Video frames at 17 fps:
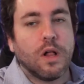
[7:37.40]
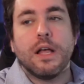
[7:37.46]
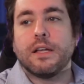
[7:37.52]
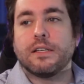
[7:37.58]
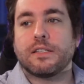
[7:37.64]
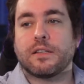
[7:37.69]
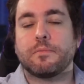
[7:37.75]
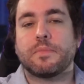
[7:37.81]

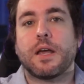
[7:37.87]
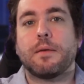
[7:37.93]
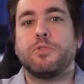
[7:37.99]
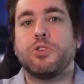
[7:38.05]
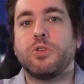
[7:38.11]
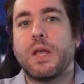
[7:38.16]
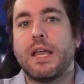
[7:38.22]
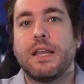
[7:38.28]

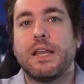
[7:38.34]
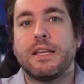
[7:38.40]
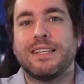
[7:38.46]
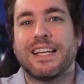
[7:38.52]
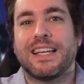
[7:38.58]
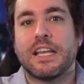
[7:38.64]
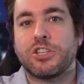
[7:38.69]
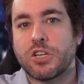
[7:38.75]
Sometimes you get in
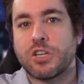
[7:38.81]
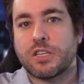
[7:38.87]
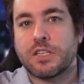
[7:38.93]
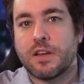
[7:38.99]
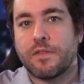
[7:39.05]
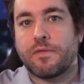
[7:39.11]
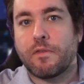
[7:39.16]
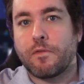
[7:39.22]
to get
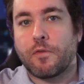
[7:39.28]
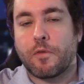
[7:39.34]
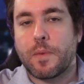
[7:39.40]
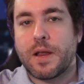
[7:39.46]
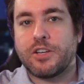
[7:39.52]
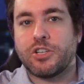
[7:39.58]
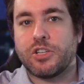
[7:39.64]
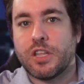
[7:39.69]
just enough
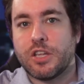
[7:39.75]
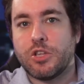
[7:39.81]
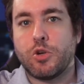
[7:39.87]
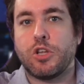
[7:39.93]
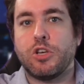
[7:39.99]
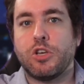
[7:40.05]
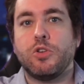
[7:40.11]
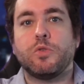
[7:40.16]
information that
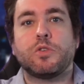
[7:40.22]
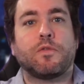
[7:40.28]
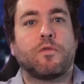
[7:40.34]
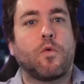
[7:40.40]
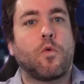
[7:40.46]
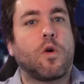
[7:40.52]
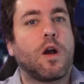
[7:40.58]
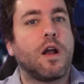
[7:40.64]
you can use
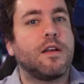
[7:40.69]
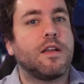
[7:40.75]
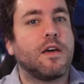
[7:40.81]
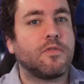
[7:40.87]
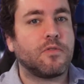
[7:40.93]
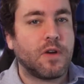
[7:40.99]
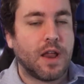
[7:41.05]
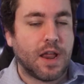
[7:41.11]
for
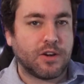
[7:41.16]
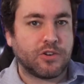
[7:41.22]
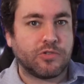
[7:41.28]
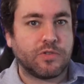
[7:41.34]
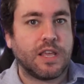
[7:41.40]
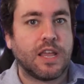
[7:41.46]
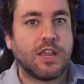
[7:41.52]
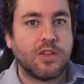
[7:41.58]
another
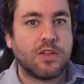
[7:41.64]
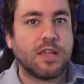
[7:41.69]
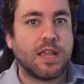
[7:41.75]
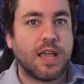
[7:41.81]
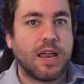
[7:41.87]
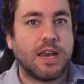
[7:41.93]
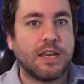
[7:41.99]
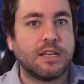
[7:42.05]
entry that you can
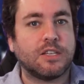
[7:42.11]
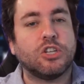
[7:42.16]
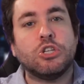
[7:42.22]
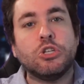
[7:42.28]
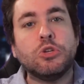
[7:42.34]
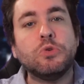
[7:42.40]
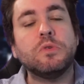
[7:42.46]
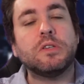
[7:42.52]
get in to
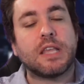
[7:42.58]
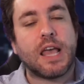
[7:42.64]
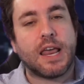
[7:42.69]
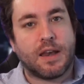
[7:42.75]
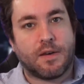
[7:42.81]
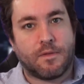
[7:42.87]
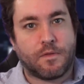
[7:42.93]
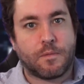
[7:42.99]
use
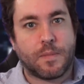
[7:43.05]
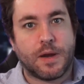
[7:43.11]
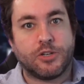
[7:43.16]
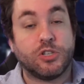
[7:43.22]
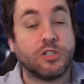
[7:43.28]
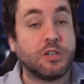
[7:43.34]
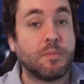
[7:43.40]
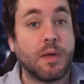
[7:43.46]
that
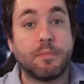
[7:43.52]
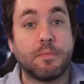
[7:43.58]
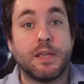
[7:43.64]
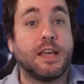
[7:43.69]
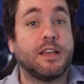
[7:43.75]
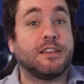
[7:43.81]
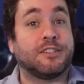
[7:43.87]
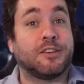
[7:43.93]
information to maybe
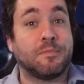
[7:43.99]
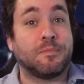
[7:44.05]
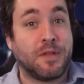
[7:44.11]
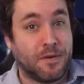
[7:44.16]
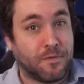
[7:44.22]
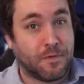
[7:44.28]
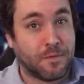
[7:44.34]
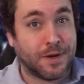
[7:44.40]
get some
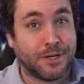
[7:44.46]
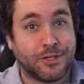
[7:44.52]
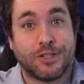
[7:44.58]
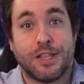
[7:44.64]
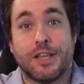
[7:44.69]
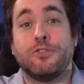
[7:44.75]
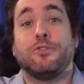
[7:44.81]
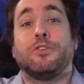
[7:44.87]

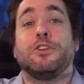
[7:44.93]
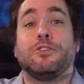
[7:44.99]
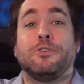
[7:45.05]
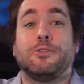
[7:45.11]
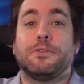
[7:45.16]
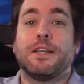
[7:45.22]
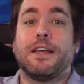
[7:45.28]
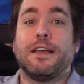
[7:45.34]
information that you can
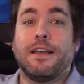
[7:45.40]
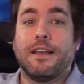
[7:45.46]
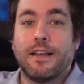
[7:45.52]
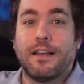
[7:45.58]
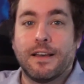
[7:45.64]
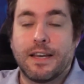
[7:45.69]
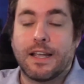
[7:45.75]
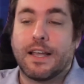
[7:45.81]
use
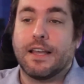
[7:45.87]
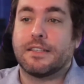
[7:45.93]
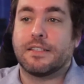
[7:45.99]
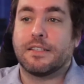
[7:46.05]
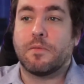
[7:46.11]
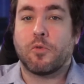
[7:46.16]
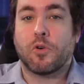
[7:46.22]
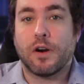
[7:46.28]
to get
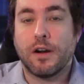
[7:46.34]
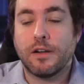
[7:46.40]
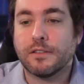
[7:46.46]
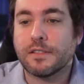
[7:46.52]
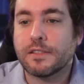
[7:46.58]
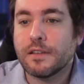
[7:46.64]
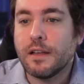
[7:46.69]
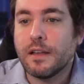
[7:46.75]
somewhere
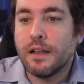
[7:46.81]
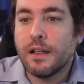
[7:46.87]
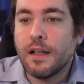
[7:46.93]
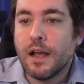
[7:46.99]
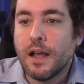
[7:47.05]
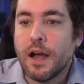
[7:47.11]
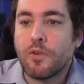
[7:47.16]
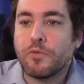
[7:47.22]
else.
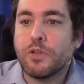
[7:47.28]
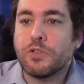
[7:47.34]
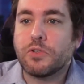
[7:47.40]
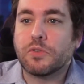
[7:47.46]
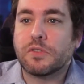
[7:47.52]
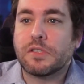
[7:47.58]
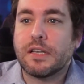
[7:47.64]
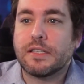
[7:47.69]

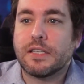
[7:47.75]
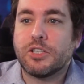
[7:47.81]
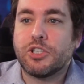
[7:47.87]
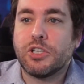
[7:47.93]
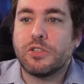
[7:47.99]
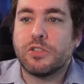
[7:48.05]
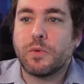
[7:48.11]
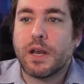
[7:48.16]
Retool says the
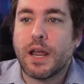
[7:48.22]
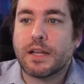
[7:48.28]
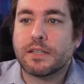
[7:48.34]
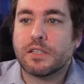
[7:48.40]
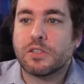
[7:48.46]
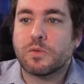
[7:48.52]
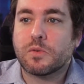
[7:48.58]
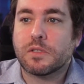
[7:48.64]
G Suite
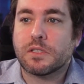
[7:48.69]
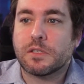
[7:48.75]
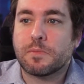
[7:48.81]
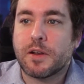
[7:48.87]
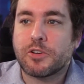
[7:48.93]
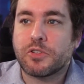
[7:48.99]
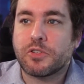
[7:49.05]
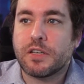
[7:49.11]
access was
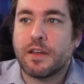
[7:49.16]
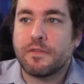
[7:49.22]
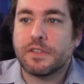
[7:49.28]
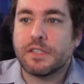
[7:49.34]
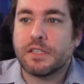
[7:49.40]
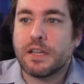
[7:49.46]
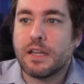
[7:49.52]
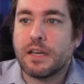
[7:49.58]
especially
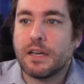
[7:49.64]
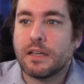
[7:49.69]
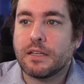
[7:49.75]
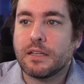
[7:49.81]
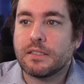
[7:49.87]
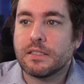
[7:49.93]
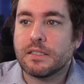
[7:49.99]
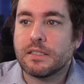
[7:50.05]

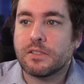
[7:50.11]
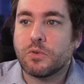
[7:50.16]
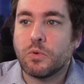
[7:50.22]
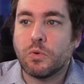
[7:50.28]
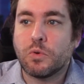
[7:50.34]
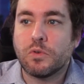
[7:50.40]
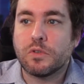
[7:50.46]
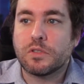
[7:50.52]
devastating since
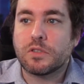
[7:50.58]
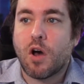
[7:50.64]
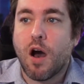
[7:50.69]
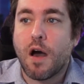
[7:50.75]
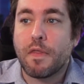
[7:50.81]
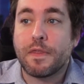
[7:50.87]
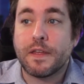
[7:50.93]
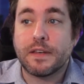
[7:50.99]
Google's
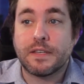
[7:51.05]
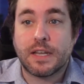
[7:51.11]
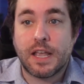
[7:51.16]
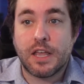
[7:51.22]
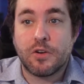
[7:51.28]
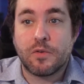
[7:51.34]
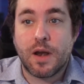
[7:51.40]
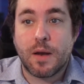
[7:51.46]

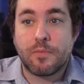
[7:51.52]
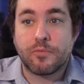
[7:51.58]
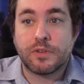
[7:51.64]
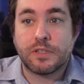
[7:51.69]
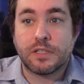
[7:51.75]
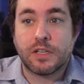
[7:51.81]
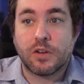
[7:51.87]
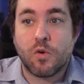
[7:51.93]
Authenticator app
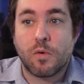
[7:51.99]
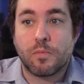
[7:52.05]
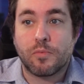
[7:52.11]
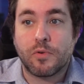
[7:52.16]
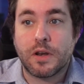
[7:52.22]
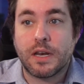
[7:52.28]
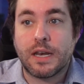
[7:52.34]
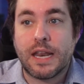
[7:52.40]
recently
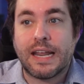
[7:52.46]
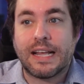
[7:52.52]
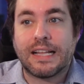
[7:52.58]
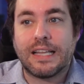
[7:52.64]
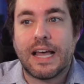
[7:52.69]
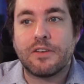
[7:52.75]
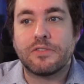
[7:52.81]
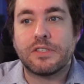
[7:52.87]
incorporated a
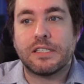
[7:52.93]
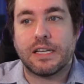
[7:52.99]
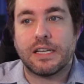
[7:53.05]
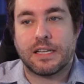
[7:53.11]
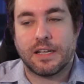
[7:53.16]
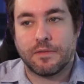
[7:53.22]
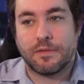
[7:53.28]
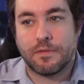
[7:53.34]
cloud
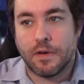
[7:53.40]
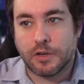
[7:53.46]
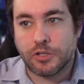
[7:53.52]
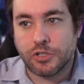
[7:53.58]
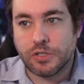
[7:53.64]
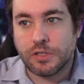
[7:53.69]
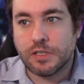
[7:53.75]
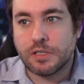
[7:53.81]
syncing
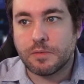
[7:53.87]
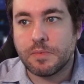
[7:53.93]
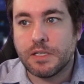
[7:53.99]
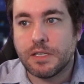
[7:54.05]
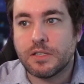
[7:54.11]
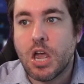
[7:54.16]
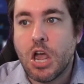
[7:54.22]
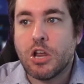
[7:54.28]
function. This
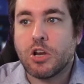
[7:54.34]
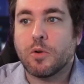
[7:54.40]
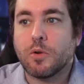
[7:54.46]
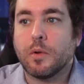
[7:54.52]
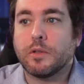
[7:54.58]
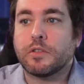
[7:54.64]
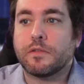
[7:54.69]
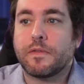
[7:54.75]
means your
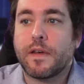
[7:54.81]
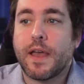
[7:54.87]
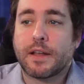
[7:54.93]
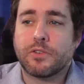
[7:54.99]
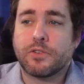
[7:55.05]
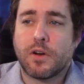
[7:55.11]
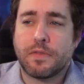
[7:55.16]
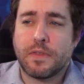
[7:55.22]

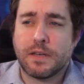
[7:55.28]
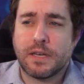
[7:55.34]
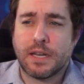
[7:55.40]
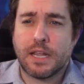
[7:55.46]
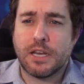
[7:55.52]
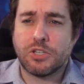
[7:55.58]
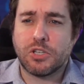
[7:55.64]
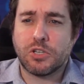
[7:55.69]
multi-factor
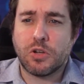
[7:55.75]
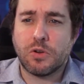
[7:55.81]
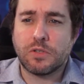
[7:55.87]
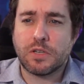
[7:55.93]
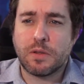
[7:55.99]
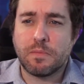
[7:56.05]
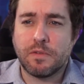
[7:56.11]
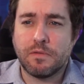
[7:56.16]
authentication
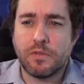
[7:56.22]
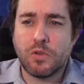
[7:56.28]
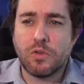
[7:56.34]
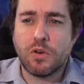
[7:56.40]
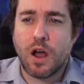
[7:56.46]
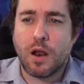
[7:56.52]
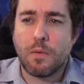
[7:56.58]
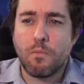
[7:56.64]
codes can be
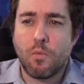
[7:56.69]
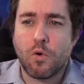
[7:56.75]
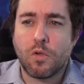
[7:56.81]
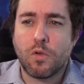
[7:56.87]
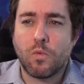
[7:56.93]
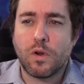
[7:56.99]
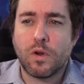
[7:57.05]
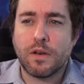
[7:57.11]
viewed on
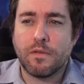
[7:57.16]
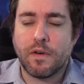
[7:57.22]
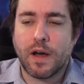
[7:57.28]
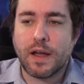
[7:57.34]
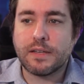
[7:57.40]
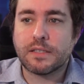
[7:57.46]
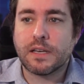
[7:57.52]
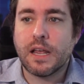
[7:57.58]
more than one
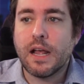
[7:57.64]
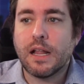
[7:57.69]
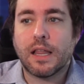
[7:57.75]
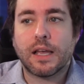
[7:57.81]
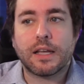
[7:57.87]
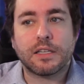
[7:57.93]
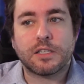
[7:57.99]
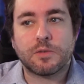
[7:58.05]
device,
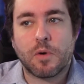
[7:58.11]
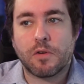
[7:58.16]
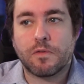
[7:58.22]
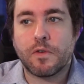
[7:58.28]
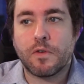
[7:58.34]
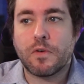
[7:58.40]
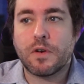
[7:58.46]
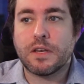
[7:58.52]
like a
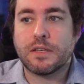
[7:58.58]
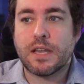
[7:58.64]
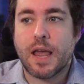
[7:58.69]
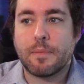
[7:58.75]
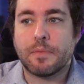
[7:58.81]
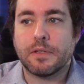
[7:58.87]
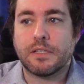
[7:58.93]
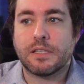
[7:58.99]
smartphone and
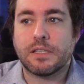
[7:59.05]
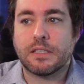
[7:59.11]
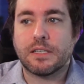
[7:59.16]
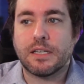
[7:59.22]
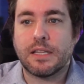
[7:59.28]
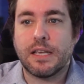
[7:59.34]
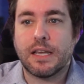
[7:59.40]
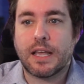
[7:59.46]
tablet synced
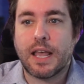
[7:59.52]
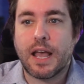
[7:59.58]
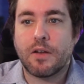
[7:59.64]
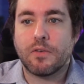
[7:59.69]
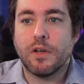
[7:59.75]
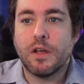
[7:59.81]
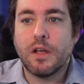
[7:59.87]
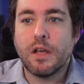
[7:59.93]
to the
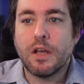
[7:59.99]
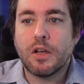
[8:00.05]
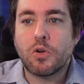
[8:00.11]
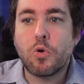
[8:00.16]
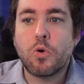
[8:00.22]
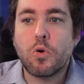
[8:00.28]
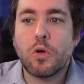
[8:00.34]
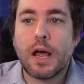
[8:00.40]
account.
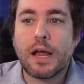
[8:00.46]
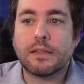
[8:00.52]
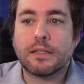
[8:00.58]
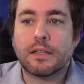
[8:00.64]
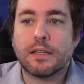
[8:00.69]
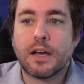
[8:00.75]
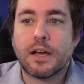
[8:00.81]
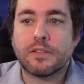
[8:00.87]
Google added
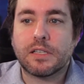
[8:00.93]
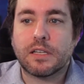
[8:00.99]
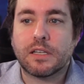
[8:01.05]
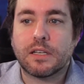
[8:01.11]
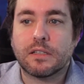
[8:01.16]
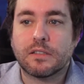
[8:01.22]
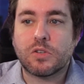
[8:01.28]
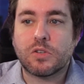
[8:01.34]
the cloud
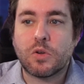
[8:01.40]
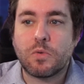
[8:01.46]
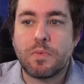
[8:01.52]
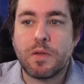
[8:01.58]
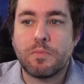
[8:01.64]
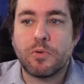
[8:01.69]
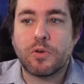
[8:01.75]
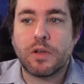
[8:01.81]
syncing
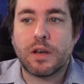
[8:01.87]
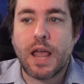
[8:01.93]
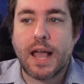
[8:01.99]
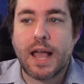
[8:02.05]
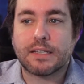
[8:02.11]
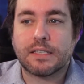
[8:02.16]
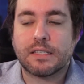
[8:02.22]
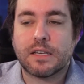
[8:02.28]
people could
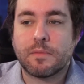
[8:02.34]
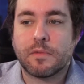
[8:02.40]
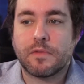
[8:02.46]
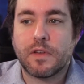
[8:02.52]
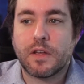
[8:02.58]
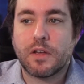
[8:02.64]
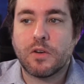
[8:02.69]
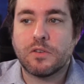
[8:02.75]
access
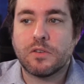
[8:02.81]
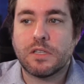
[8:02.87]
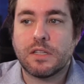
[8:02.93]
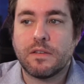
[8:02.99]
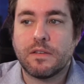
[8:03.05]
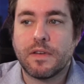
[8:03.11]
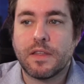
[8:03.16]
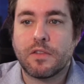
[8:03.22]
MFA codes in
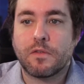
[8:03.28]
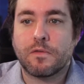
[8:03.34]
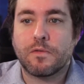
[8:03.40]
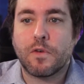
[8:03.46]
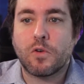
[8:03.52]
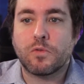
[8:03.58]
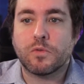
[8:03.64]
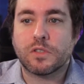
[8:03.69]
the event their
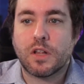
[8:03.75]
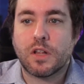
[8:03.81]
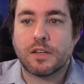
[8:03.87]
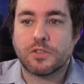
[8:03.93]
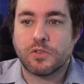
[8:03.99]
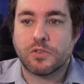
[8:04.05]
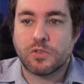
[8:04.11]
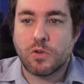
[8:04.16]
phone was
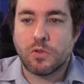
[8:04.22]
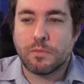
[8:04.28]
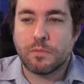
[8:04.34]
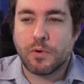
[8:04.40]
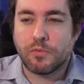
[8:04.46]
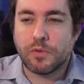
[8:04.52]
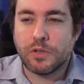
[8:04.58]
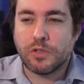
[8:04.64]
lost or
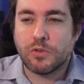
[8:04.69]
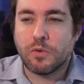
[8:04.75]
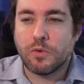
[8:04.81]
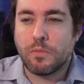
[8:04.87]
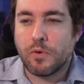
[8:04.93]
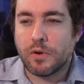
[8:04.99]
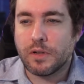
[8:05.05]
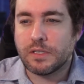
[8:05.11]
stolen, but
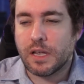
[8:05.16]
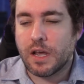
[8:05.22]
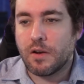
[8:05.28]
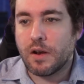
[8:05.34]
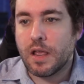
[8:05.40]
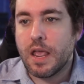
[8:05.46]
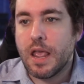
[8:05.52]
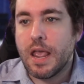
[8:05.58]
Retool points
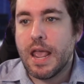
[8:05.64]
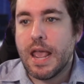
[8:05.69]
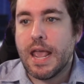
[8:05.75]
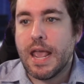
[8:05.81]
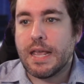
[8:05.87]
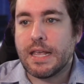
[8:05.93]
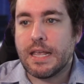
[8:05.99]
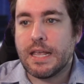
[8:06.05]
out
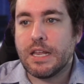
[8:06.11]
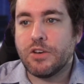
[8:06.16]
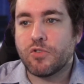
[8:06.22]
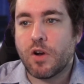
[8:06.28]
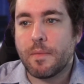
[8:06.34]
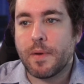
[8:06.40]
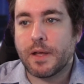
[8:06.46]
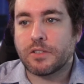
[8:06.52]
a key
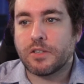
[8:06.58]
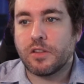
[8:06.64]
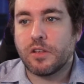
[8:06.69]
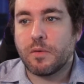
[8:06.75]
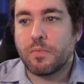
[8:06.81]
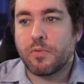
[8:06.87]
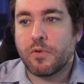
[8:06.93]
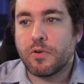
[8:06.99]
drawback to
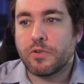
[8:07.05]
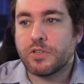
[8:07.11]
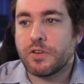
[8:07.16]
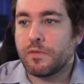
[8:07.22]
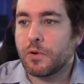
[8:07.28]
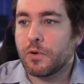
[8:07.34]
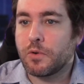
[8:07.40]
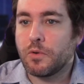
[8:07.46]
the approach:
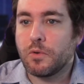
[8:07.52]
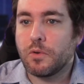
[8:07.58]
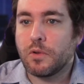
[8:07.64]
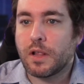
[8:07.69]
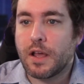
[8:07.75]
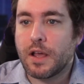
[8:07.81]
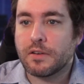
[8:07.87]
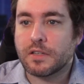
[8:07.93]
if your Google
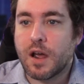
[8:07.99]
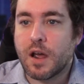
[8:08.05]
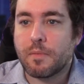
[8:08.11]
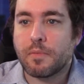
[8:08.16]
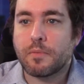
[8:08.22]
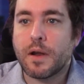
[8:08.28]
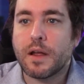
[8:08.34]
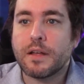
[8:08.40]
account is
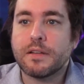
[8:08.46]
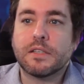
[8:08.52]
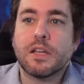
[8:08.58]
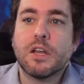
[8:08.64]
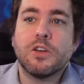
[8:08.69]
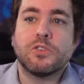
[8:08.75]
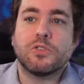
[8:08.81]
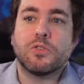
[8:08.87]
compromised,
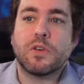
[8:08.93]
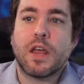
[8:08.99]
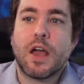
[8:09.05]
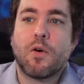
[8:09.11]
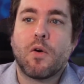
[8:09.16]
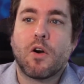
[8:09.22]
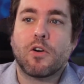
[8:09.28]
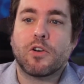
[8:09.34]
so
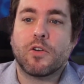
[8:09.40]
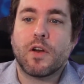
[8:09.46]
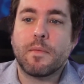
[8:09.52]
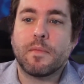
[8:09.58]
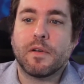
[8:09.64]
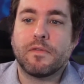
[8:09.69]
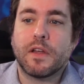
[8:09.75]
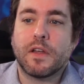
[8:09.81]
now are your
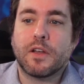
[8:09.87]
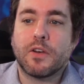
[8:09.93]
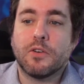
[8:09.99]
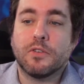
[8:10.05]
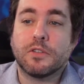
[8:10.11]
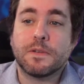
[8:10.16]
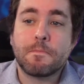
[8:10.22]
MFA codes.